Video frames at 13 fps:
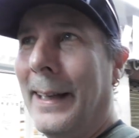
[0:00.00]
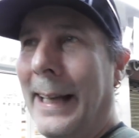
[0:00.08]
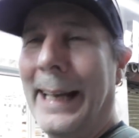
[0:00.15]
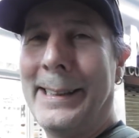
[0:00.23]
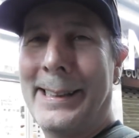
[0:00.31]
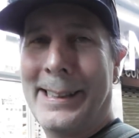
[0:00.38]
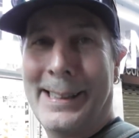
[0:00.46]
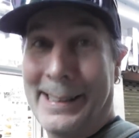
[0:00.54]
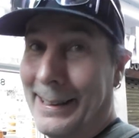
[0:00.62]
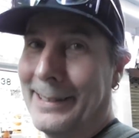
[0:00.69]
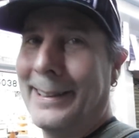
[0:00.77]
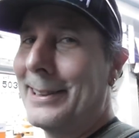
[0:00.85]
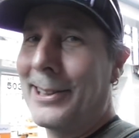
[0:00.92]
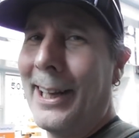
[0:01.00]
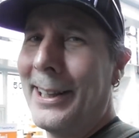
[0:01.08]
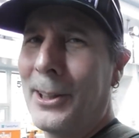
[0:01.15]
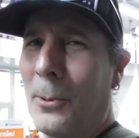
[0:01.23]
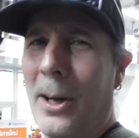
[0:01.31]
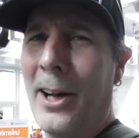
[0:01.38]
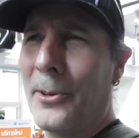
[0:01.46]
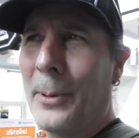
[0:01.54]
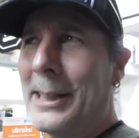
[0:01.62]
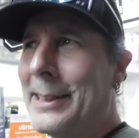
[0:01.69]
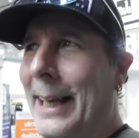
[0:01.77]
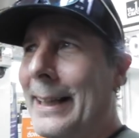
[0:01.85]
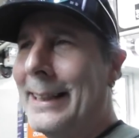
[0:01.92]
It's like the Wild
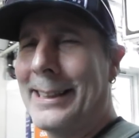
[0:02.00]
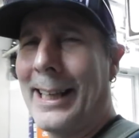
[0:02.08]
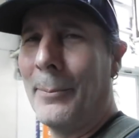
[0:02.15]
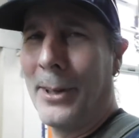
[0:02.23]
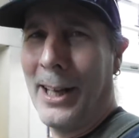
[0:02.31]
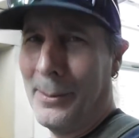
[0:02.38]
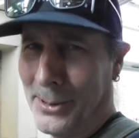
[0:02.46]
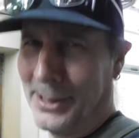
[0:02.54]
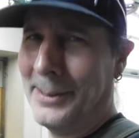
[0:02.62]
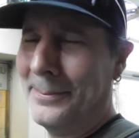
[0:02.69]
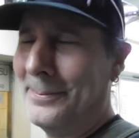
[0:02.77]
West out here sometimes.